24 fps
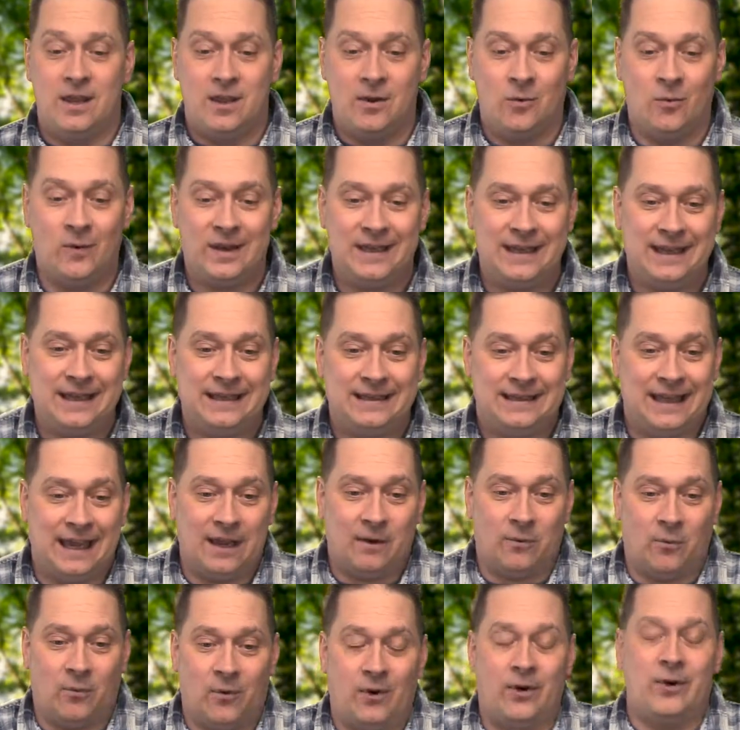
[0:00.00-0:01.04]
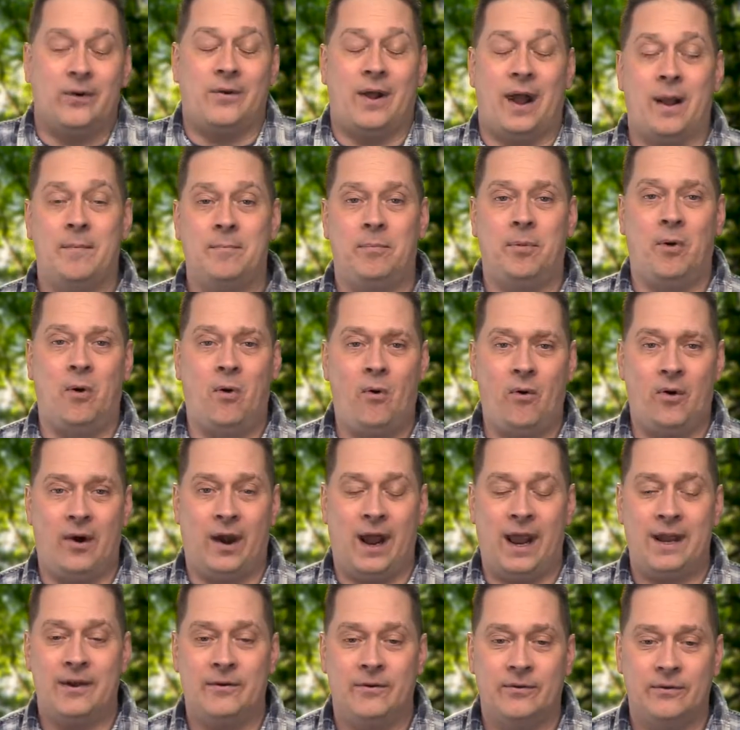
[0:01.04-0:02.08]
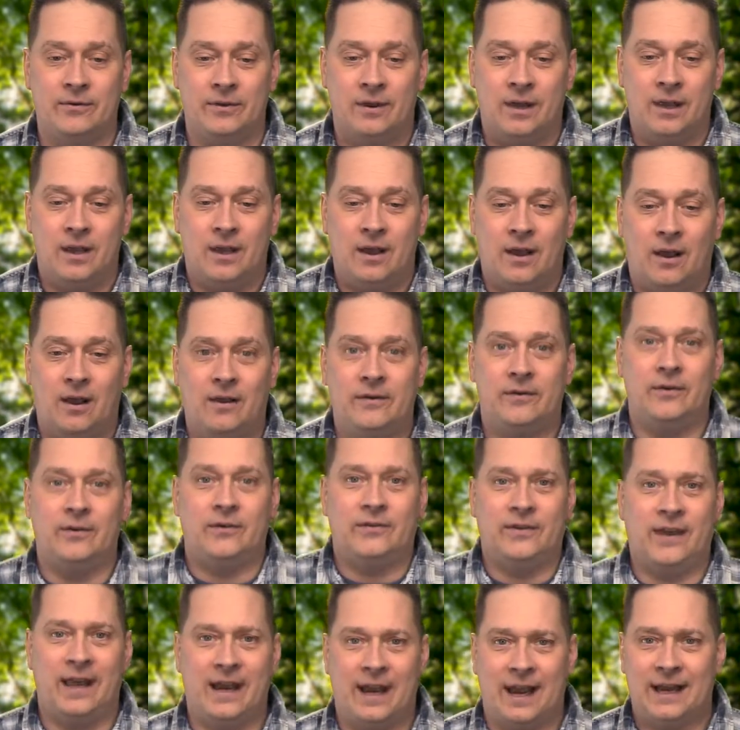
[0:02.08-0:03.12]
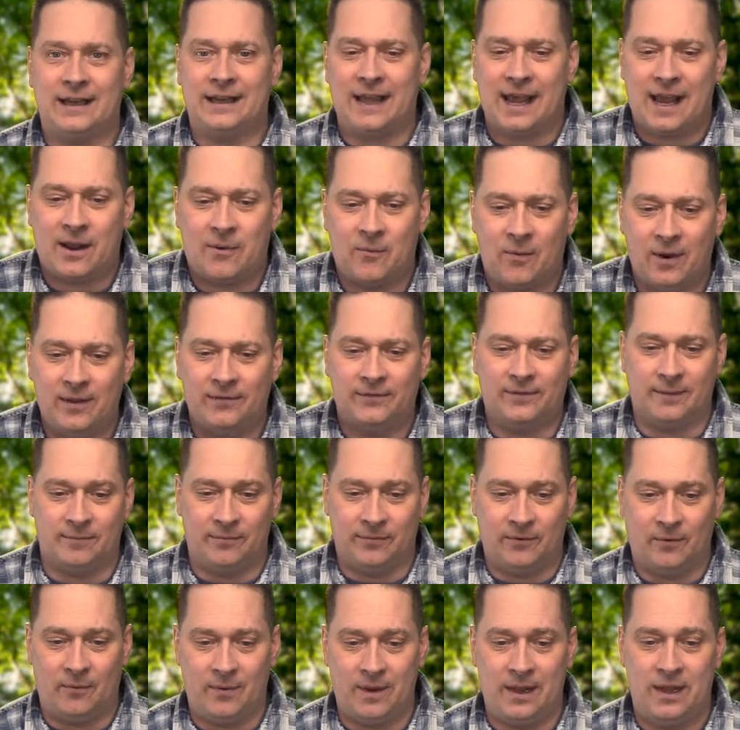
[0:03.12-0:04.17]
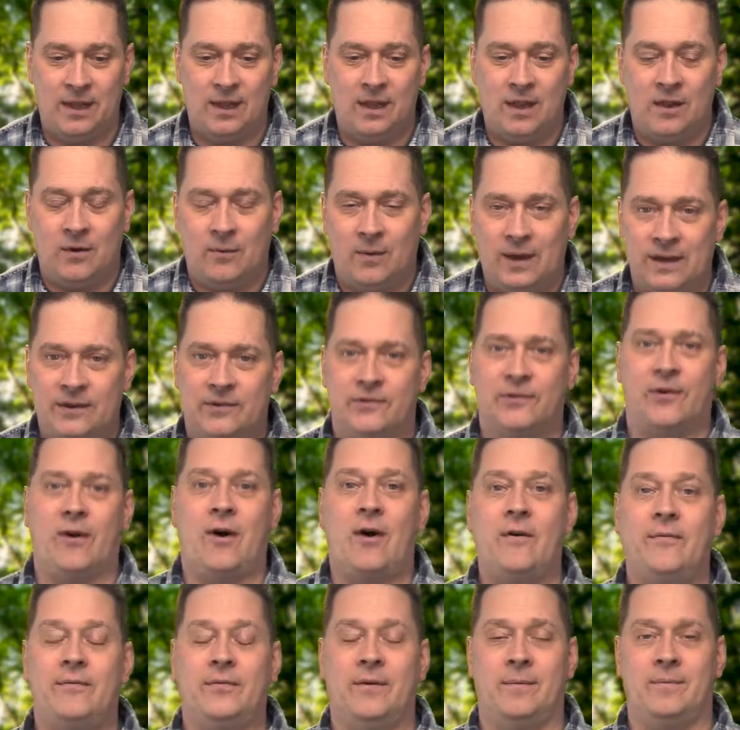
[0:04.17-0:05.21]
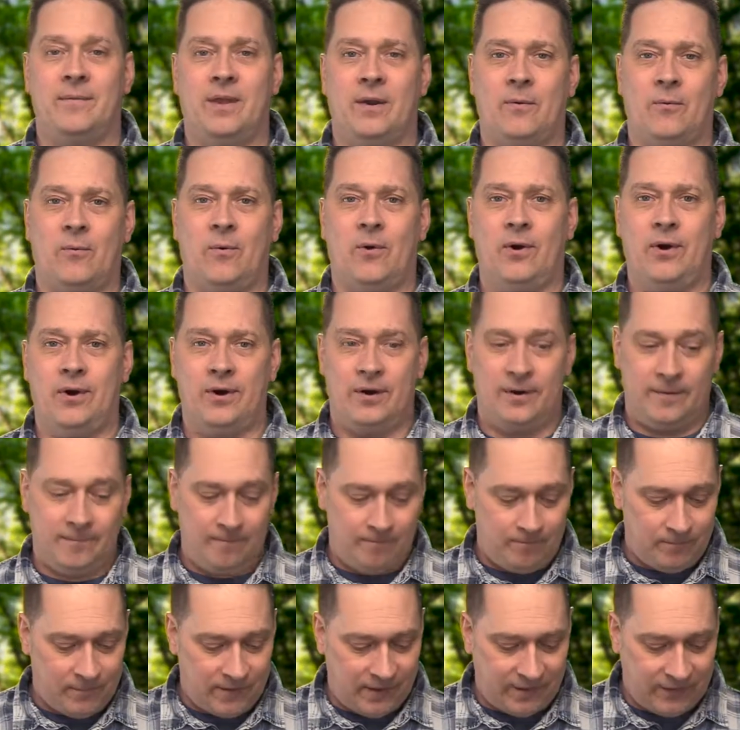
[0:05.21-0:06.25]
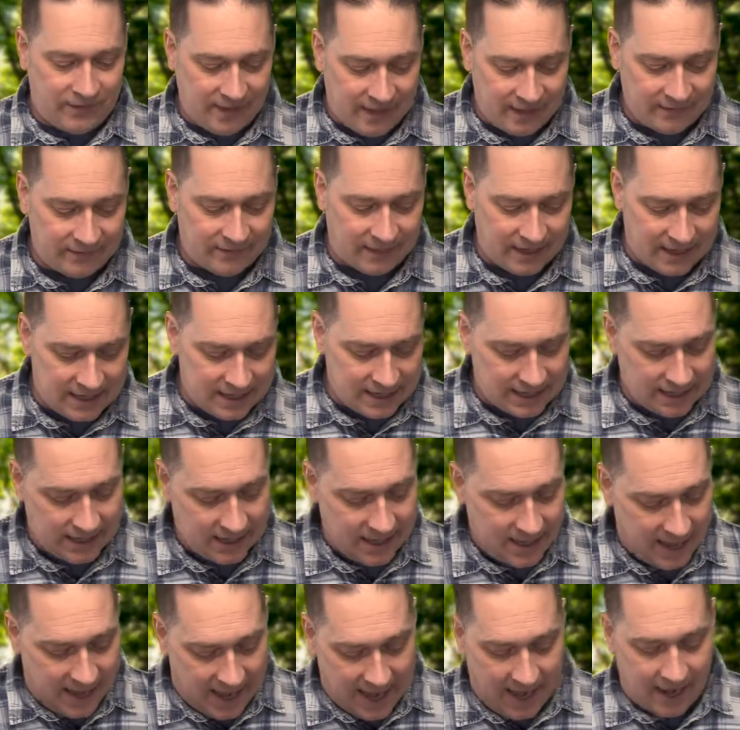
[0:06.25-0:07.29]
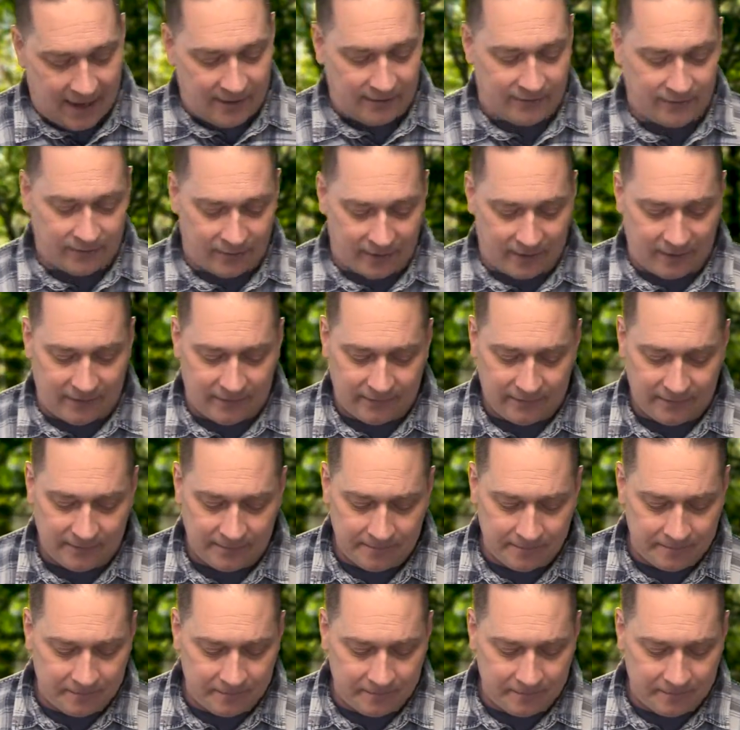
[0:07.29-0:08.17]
We need that Word. I'm poor. I don't understand. I lack wisdom. So we, we draw from the Word the things that He has for us.